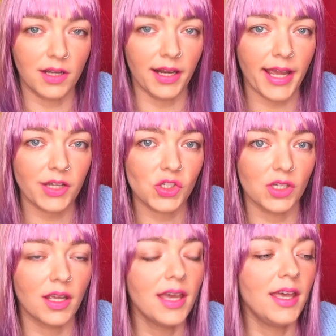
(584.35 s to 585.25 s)
the
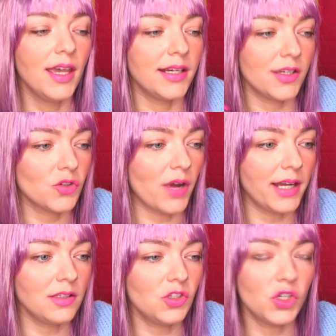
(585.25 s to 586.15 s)
collection. And I
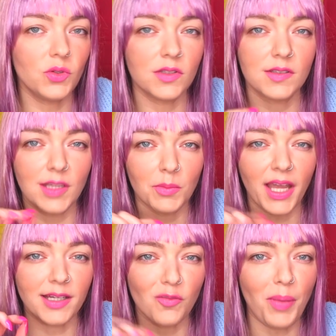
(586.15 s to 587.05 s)
tried to choose the same
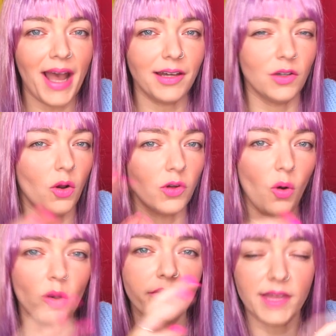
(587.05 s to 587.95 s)
kind of pattern on
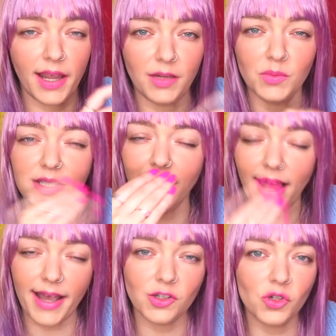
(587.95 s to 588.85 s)
all of the items that
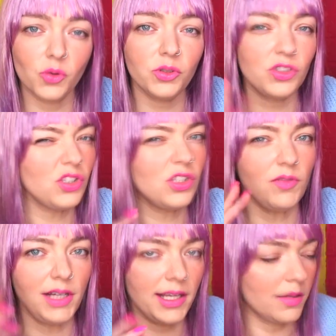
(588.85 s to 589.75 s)
I chose just to
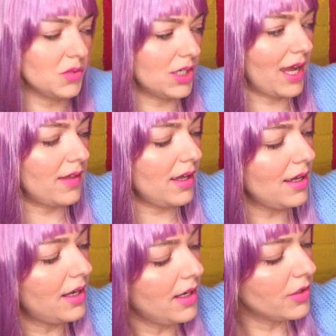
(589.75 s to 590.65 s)
relate them
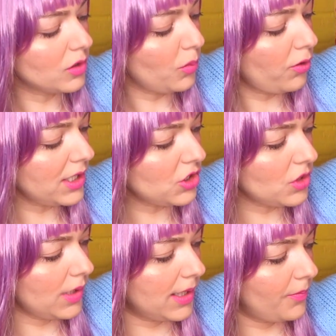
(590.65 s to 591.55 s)
together. So I'm pretty
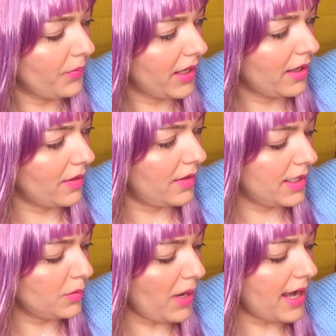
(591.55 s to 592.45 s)
sure
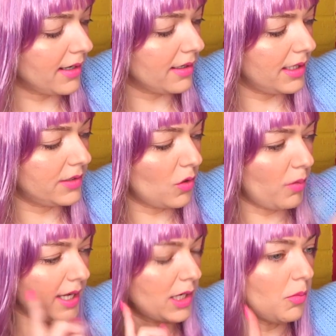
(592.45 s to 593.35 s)
this pattern is on
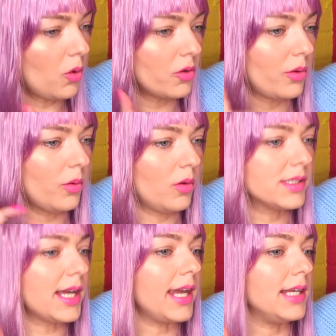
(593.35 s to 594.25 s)
my kimono,
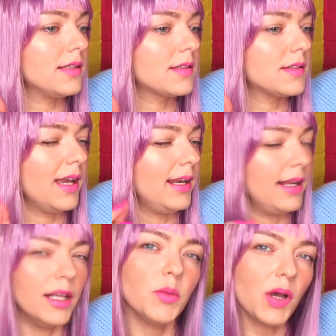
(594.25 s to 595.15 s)
tights, and a
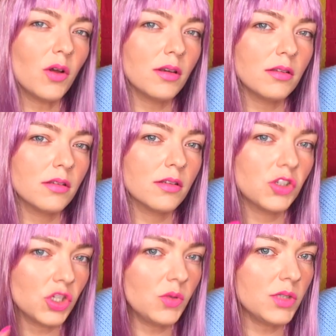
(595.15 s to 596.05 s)
little bit on the
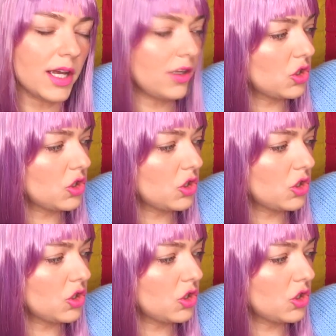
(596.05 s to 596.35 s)
shoes that I